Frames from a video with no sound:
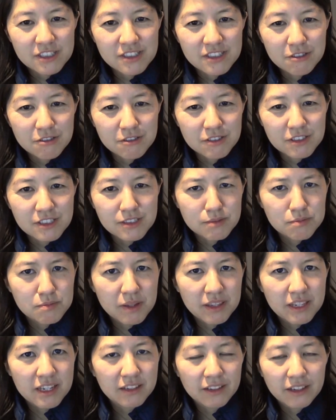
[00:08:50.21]
was
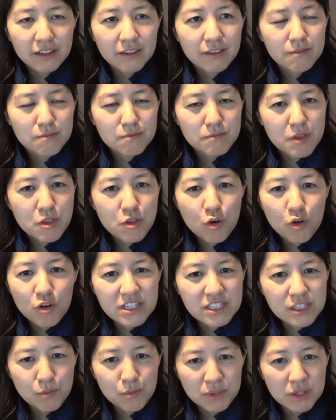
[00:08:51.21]
I think like
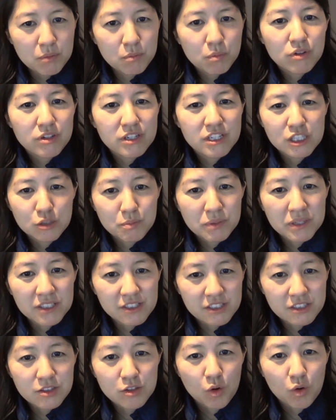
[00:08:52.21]
30 something
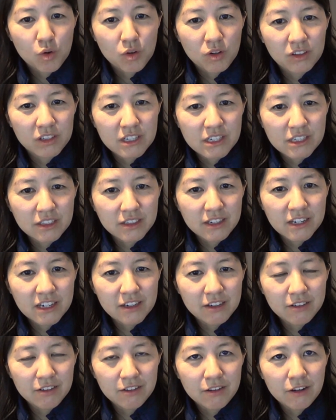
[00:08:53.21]
participants total,
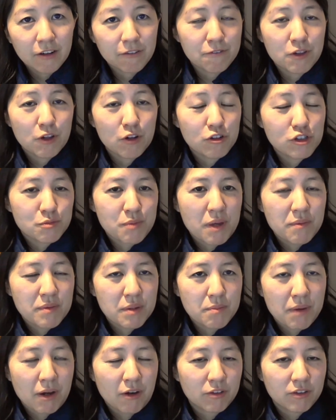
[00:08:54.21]
and of those
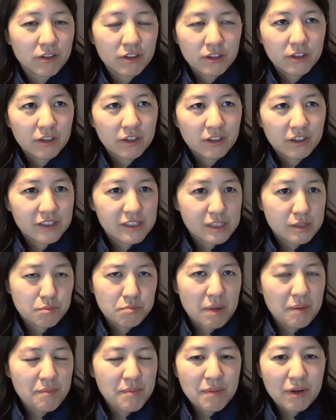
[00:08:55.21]
maybe about
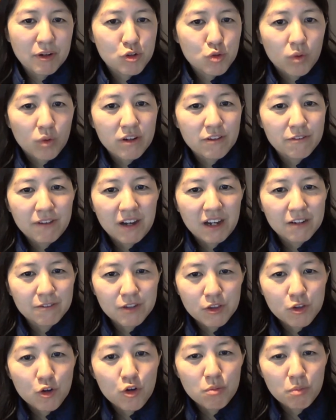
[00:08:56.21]
25
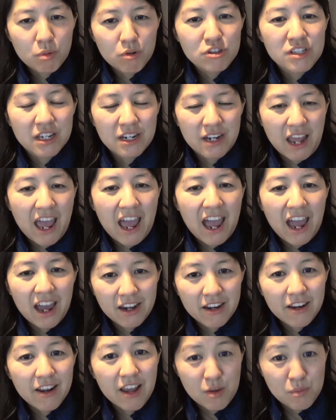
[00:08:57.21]
to 30%
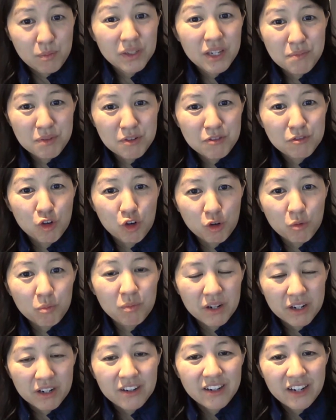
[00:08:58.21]
had
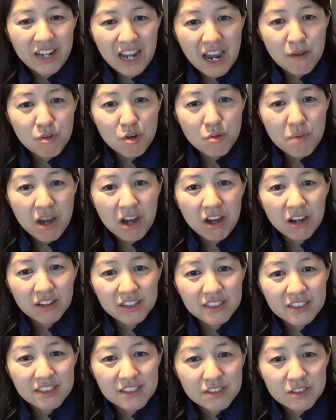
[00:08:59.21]
epileptiform
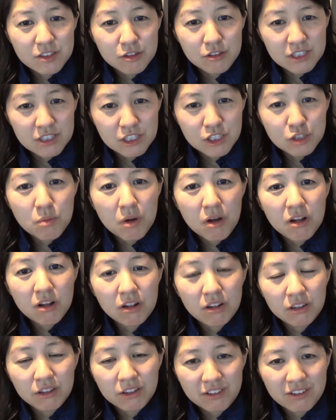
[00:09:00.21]
abnormalities. So it's a
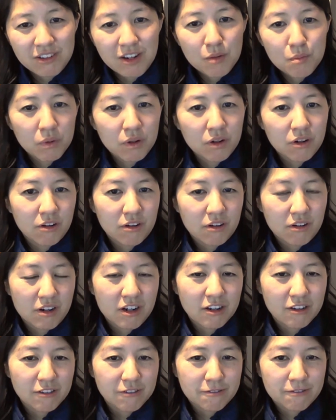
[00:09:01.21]
small number
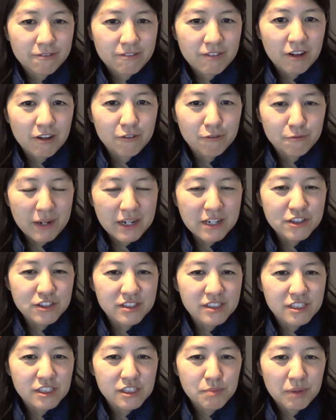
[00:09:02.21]
of
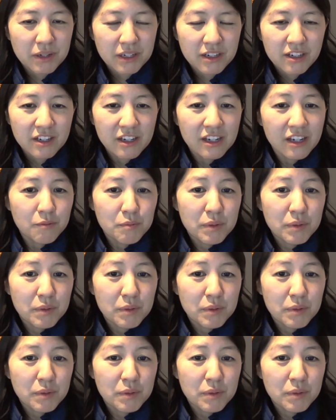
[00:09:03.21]
patients, but